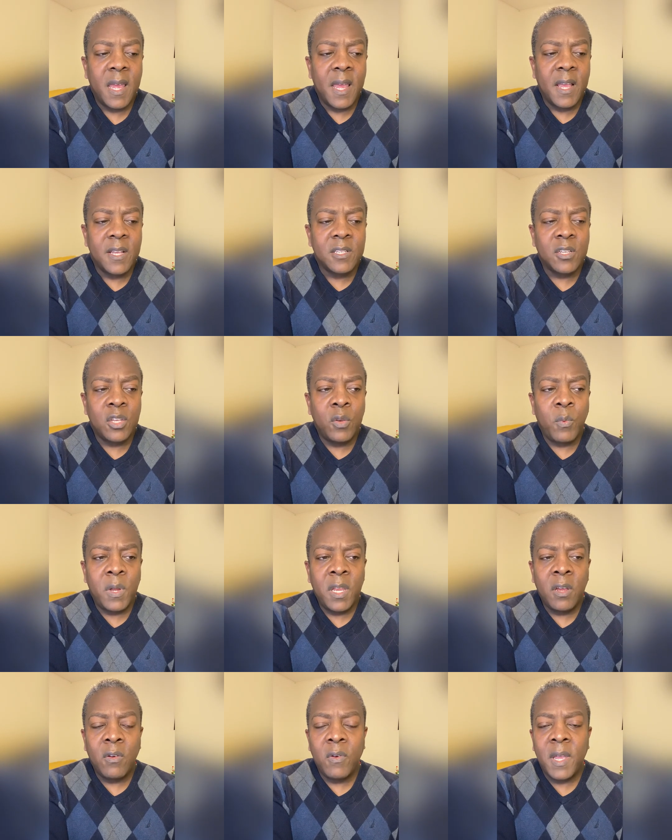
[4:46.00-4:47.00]
So you
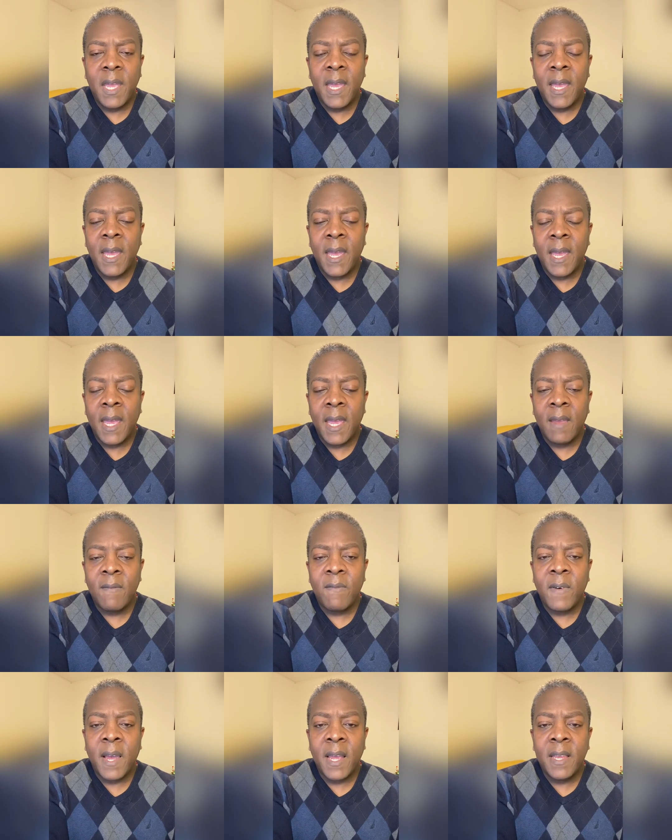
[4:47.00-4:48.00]
want to go ahead and
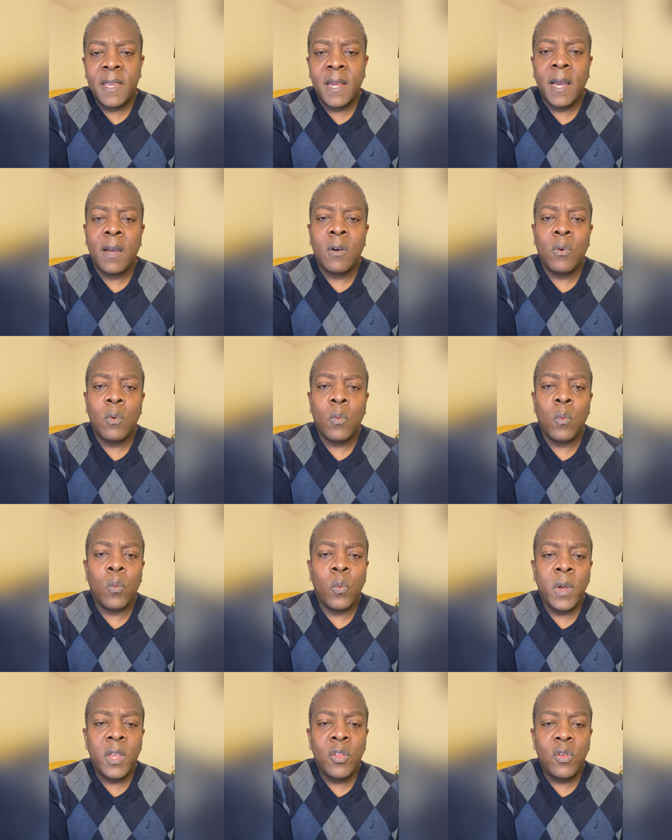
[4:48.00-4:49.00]
find out
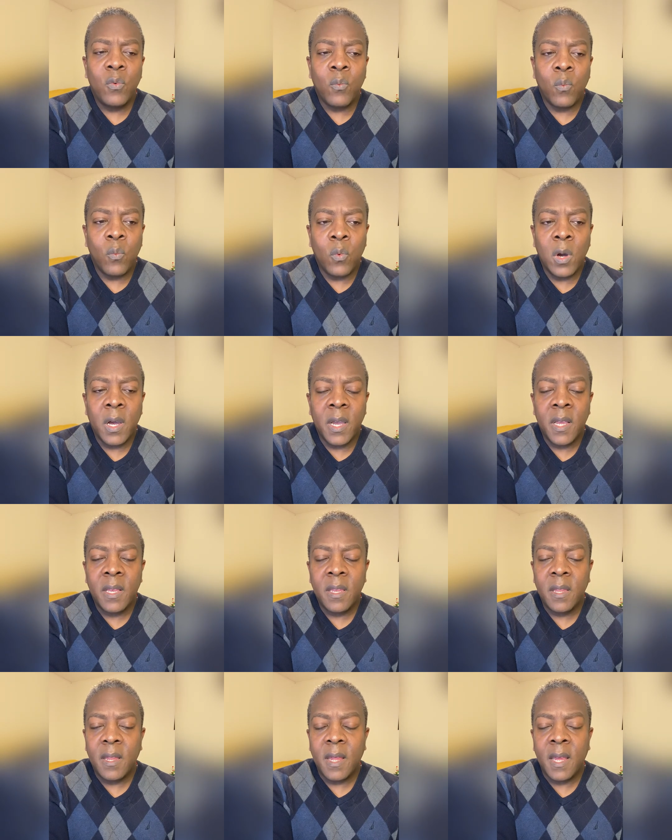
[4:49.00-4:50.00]
which
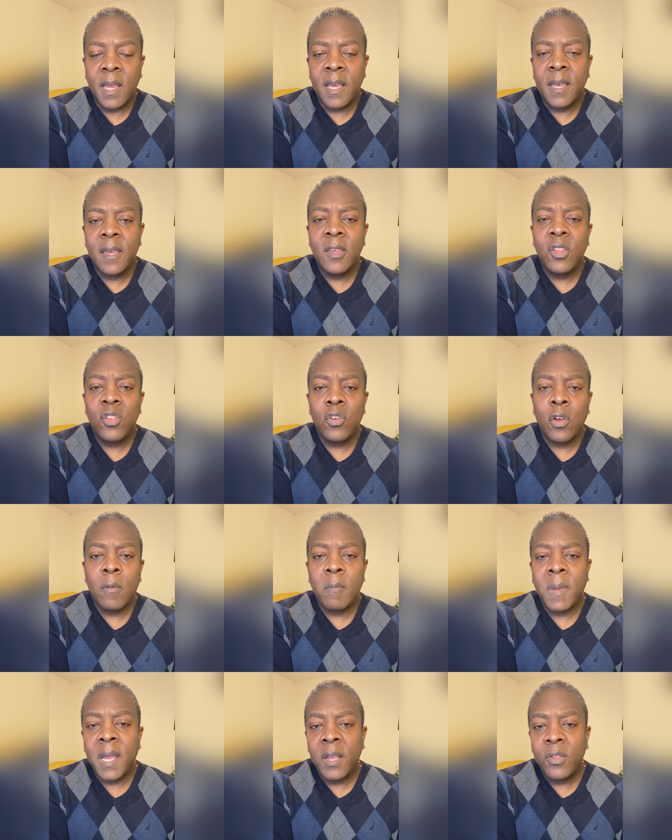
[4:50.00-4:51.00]
one is your
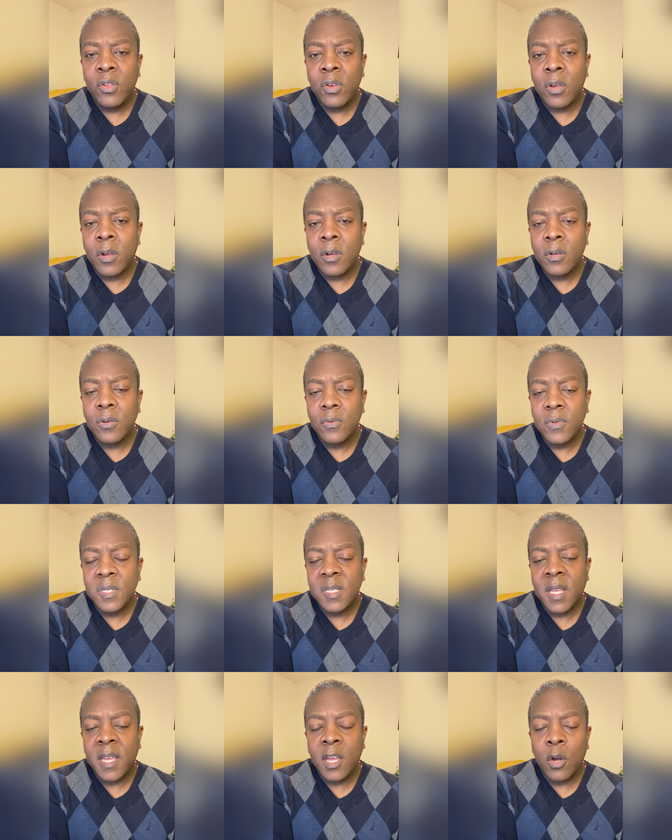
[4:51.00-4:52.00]
major
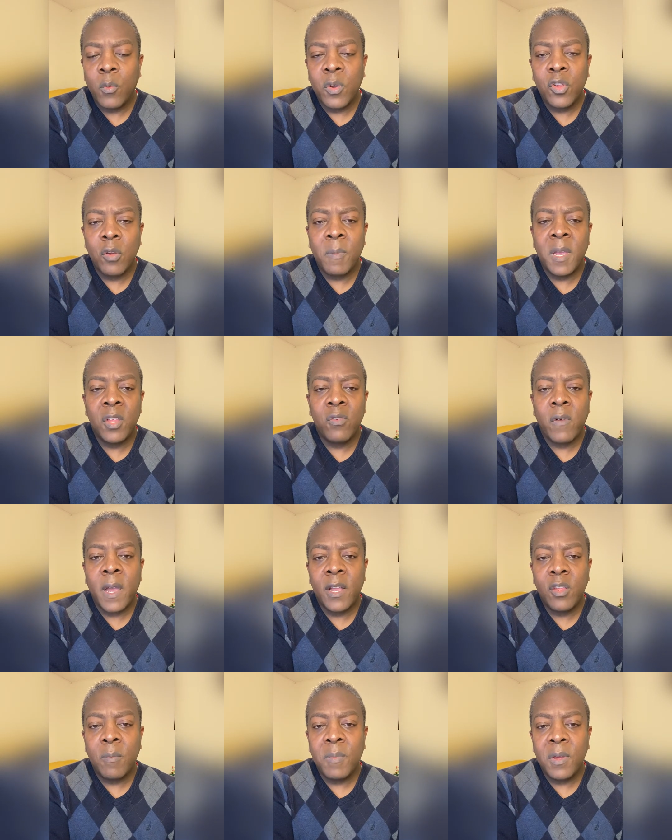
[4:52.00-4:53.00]
skill, what's your major
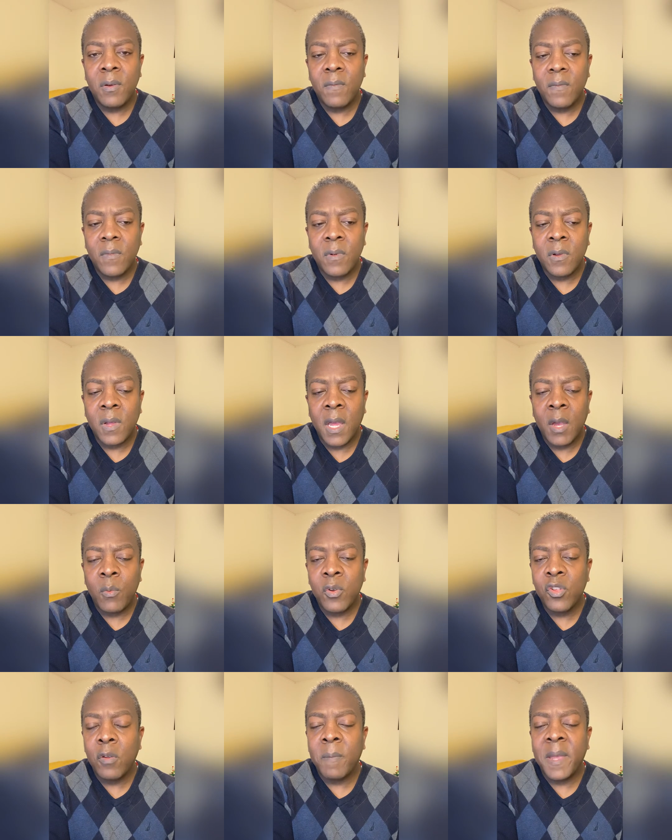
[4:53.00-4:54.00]
attribute, okay?
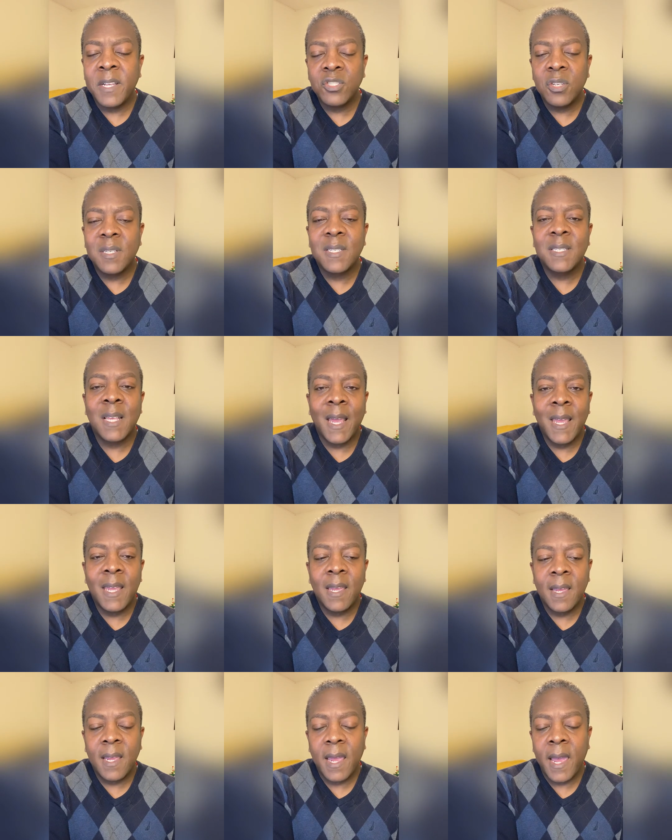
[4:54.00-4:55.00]
What's your major
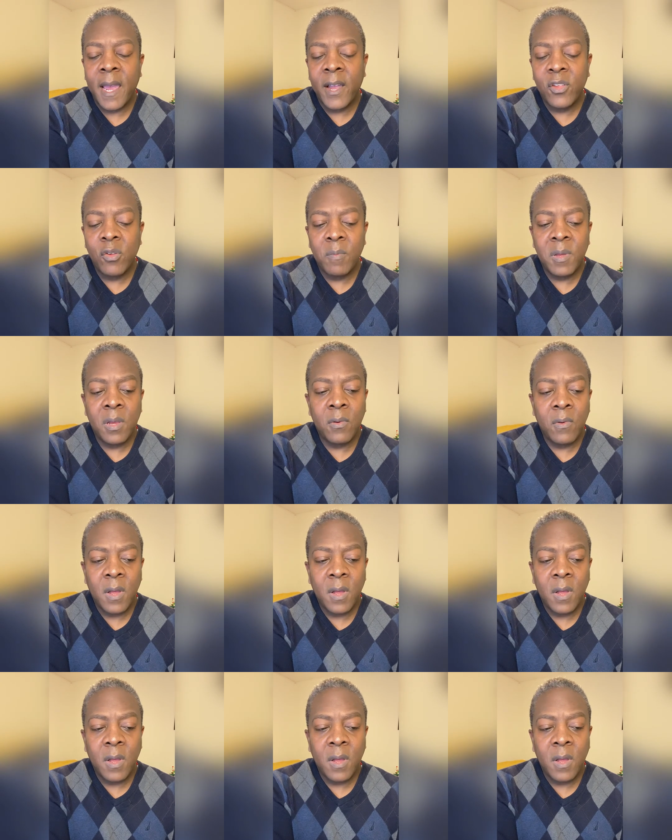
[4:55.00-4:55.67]
psychic attribute?